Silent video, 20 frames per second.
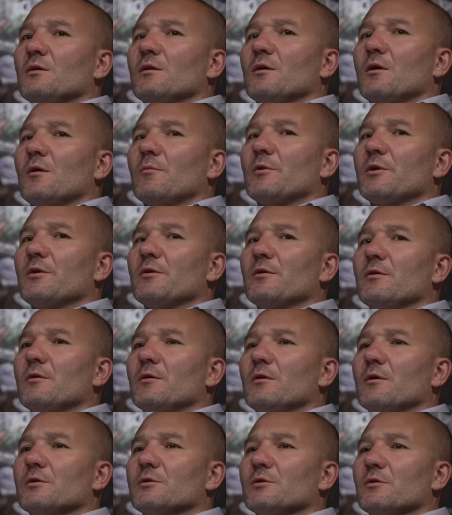How many
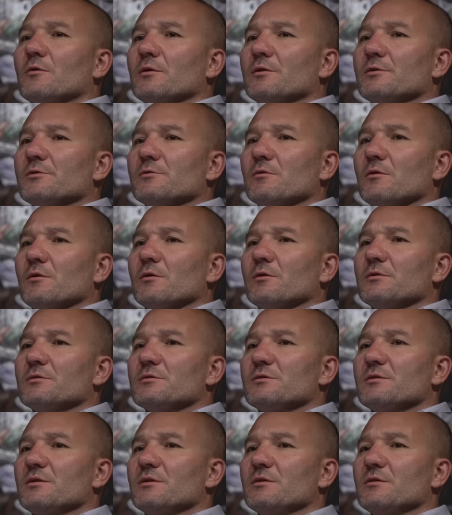attorneys are on
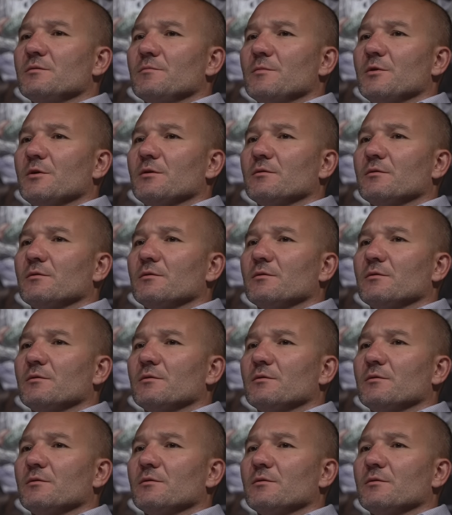his team?